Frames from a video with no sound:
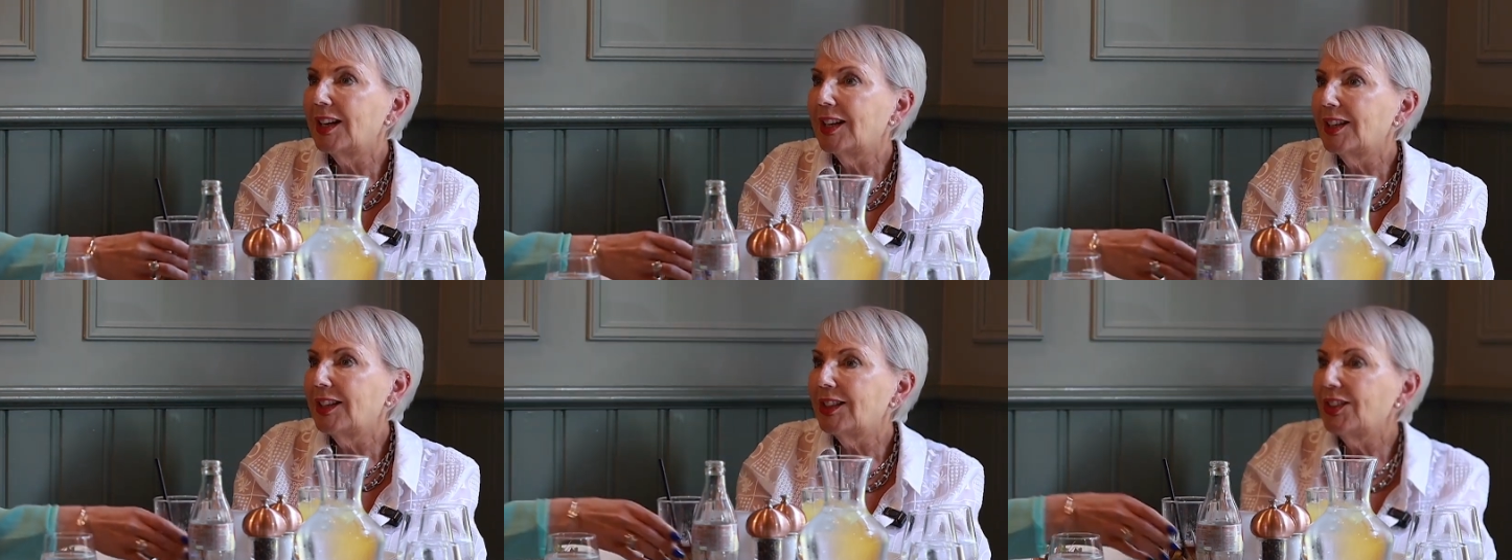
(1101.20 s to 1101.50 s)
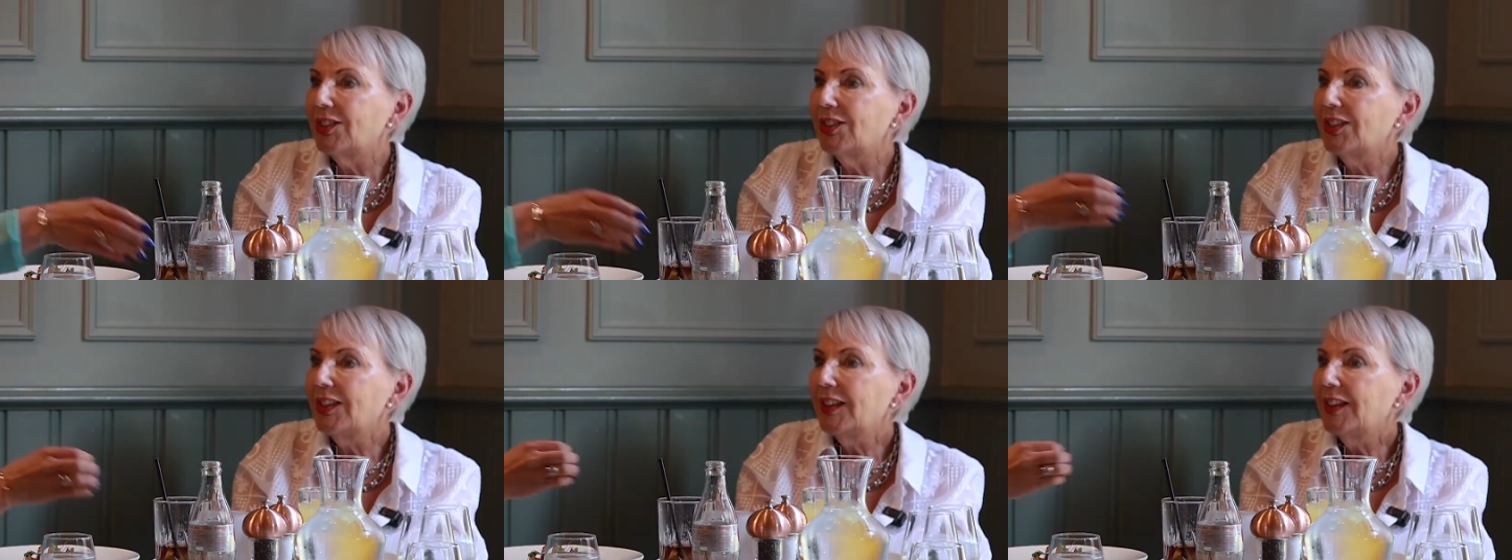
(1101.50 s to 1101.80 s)

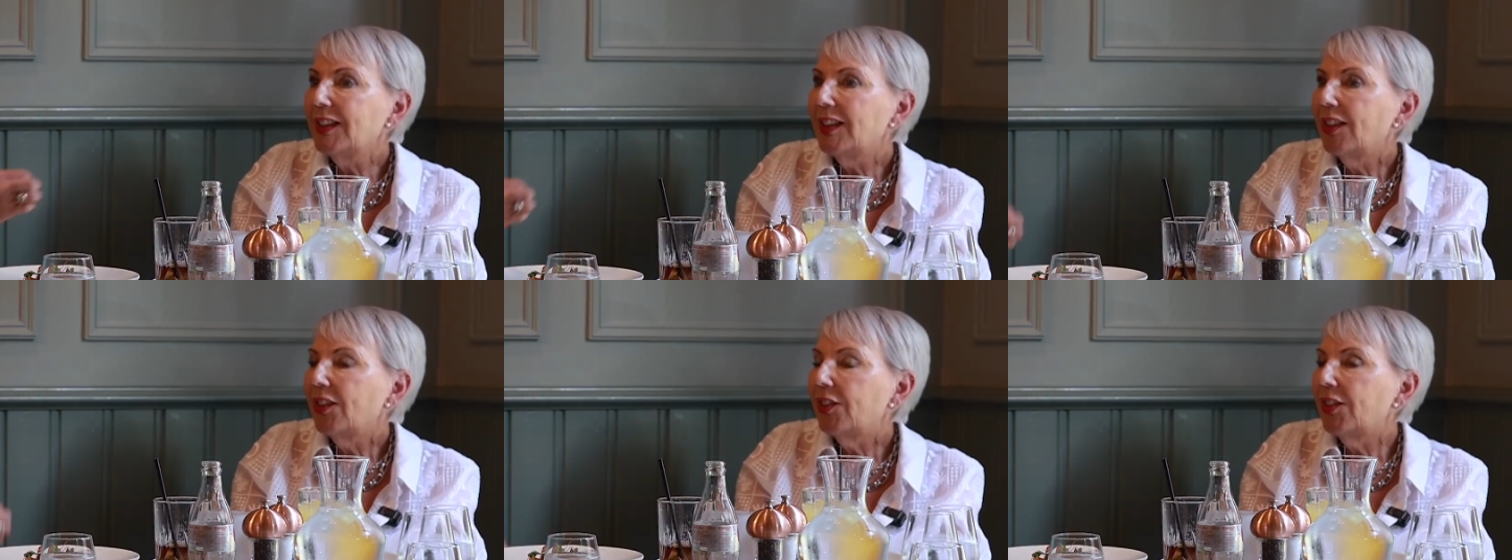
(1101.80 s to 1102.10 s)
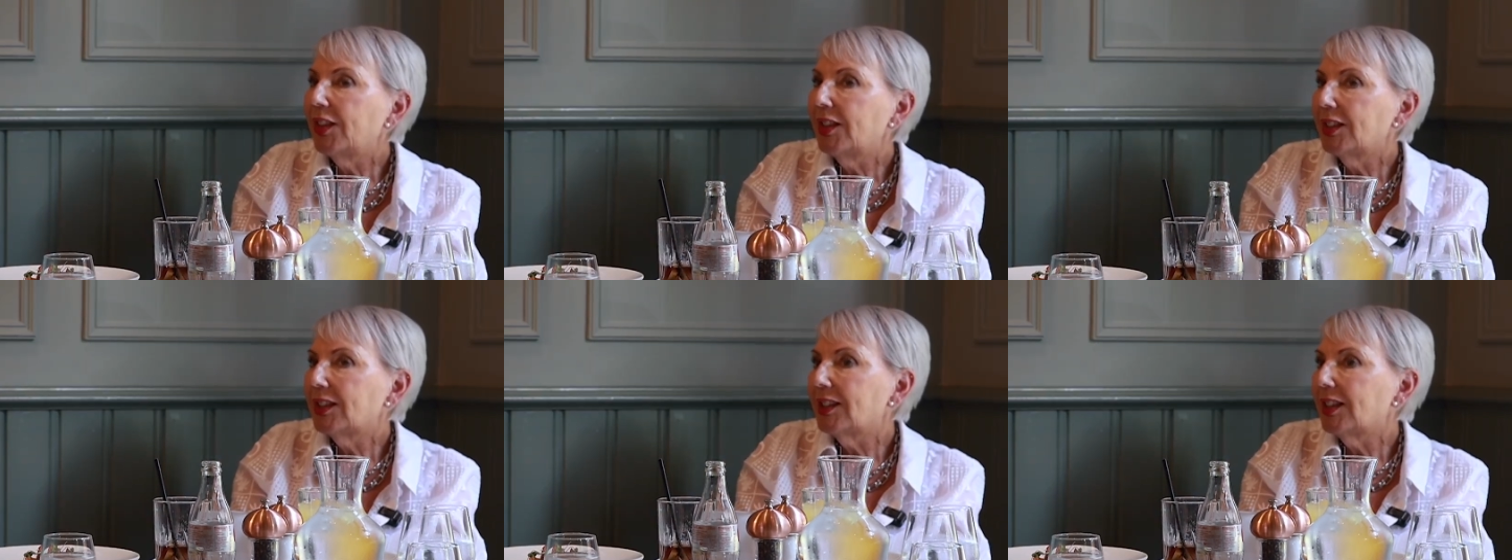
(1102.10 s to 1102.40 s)

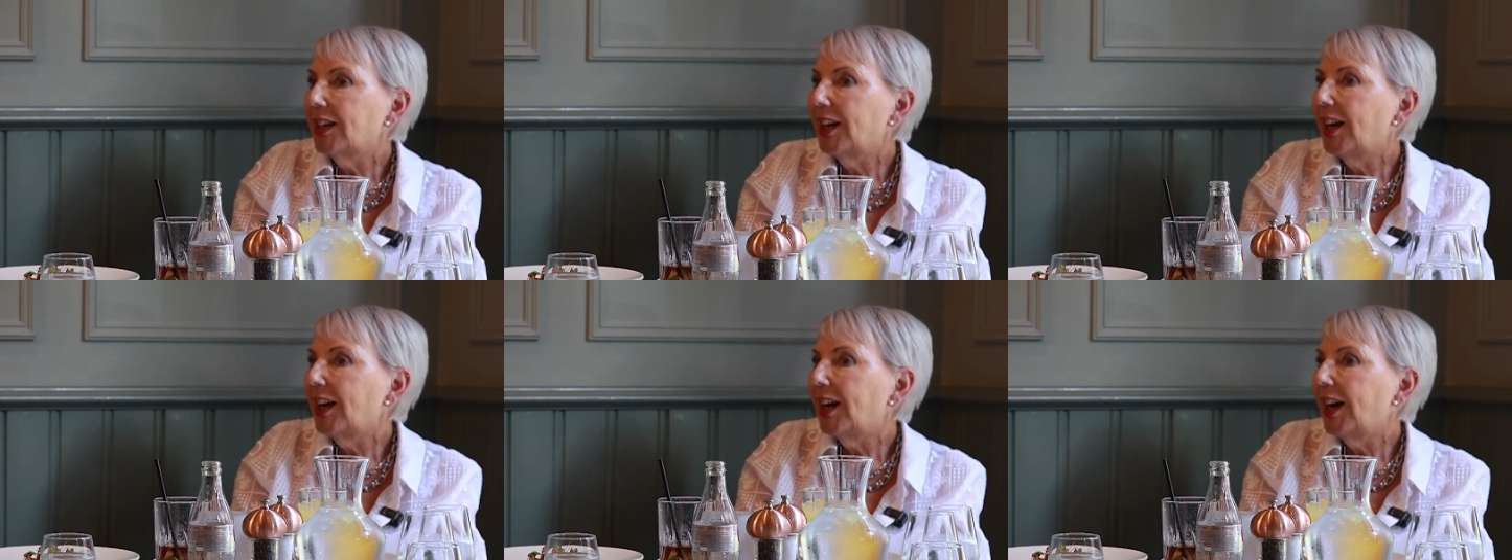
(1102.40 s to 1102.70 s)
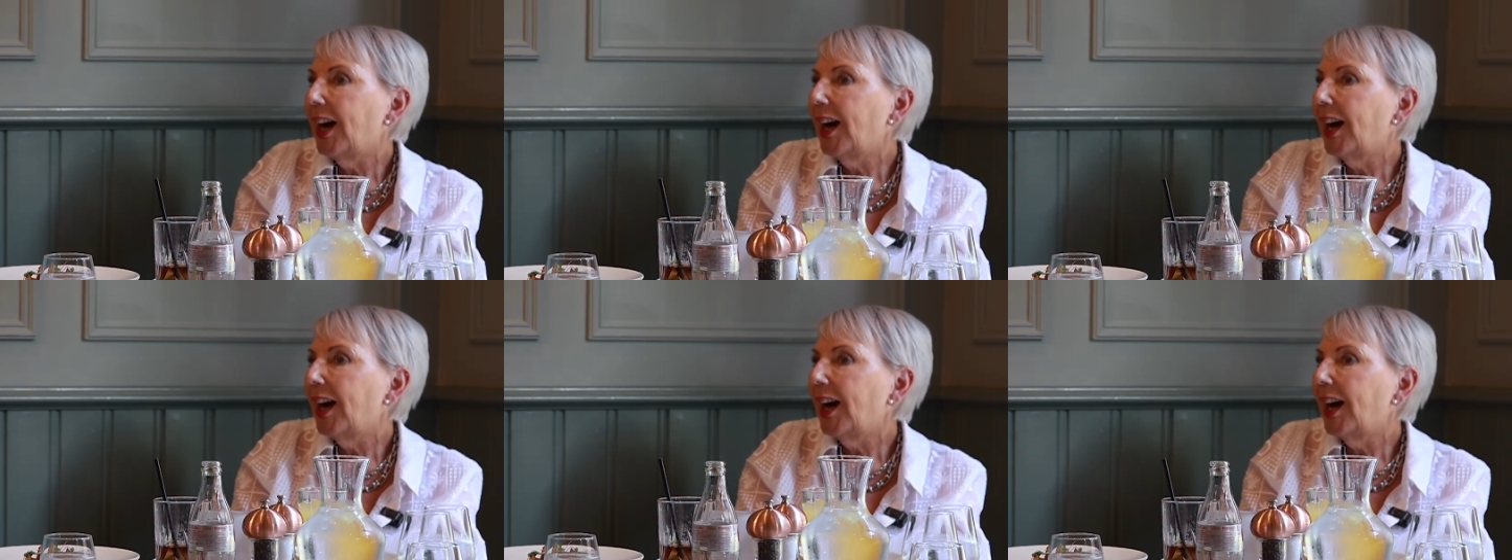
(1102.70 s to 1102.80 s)
that